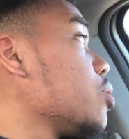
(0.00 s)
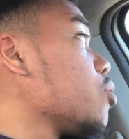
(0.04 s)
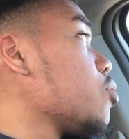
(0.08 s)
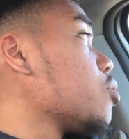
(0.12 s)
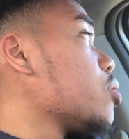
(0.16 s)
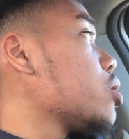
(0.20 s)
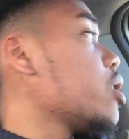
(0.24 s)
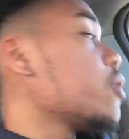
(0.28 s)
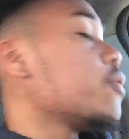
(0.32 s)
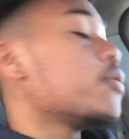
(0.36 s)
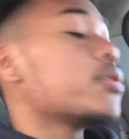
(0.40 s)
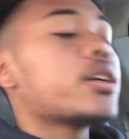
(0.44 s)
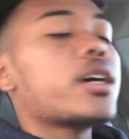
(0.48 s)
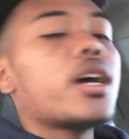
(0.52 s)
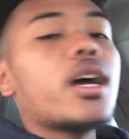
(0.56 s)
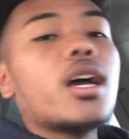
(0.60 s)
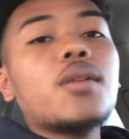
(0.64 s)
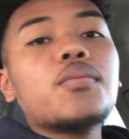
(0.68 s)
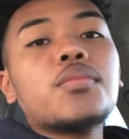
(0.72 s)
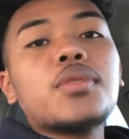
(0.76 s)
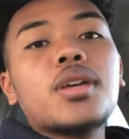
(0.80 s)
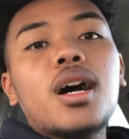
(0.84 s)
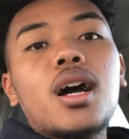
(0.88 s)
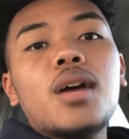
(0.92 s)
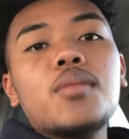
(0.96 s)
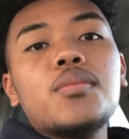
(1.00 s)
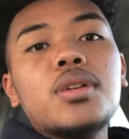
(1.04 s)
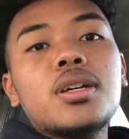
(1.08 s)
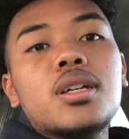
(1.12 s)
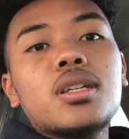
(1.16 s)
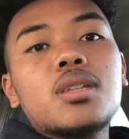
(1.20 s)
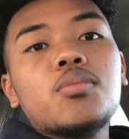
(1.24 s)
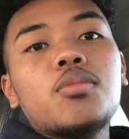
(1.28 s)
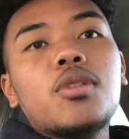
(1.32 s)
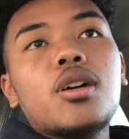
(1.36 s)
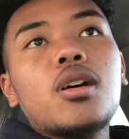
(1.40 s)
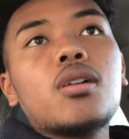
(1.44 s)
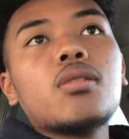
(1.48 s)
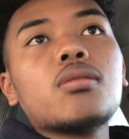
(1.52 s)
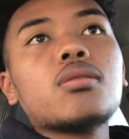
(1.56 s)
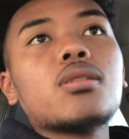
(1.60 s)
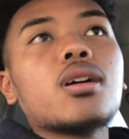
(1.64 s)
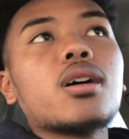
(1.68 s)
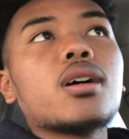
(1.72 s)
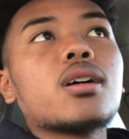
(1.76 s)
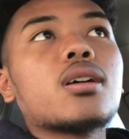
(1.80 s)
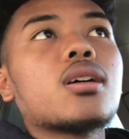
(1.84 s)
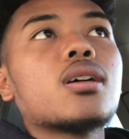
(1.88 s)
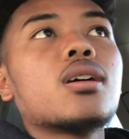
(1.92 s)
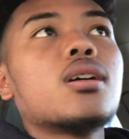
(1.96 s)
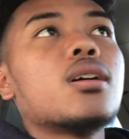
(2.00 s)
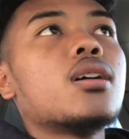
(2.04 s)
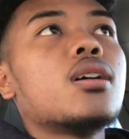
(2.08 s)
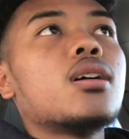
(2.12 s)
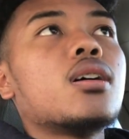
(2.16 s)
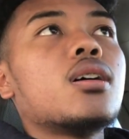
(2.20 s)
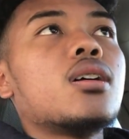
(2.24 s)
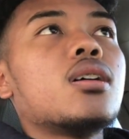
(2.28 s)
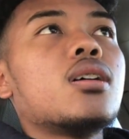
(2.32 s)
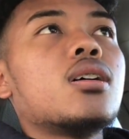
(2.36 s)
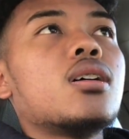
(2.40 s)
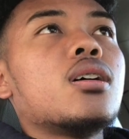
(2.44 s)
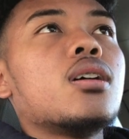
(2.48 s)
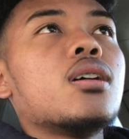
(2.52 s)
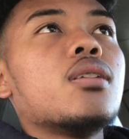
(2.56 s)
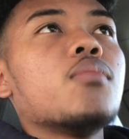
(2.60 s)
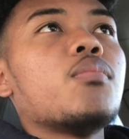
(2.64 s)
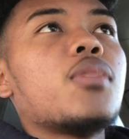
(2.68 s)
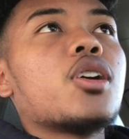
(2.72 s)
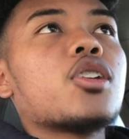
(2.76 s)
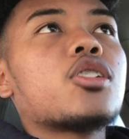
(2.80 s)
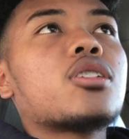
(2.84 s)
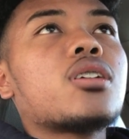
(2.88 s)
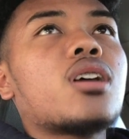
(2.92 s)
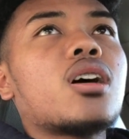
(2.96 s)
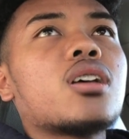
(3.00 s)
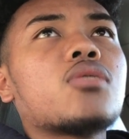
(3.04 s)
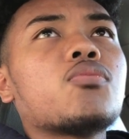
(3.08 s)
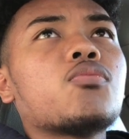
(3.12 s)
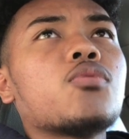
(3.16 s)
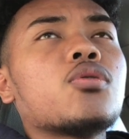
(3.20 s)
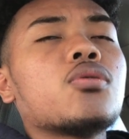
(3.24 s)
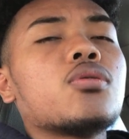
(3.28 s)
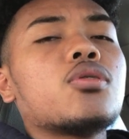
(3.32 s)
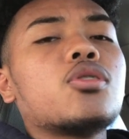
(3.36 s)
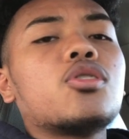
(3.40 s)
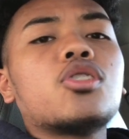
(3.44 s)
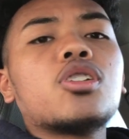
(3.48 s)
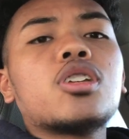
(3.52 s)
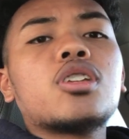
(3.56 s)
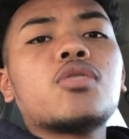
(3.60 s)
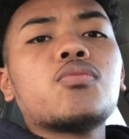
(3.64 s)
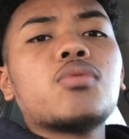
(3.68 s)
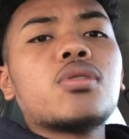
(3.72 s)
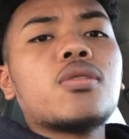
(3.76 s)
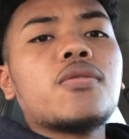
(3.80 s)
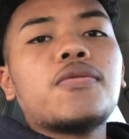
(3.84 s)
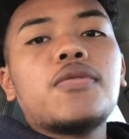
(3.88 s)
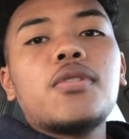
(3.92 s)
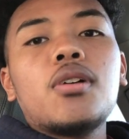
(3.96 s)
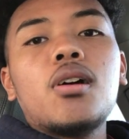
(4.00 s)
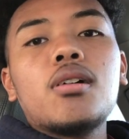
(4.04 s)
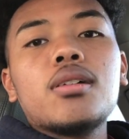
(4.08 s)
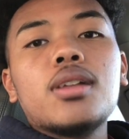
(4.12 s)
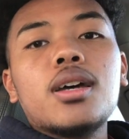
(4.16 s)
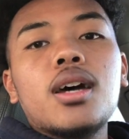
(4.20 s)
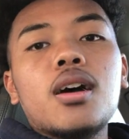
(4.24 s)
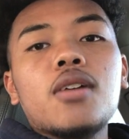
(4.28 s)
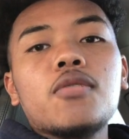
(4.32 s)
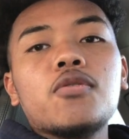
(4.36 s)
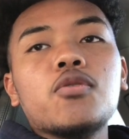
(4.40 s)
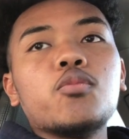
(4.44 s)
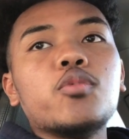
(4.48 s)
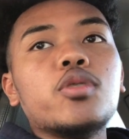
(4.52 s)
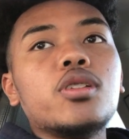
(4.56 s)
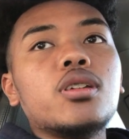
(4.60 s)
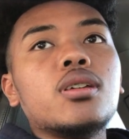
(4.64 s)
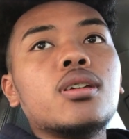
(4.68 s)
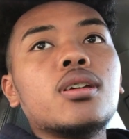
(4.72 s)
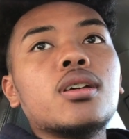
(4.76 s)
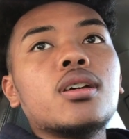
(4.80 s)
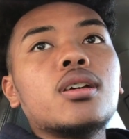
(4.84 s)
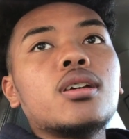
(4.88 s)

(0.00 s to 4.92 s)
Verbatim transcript: but whenever game time hits, bro, like my shots would just wouldn't fall down for me.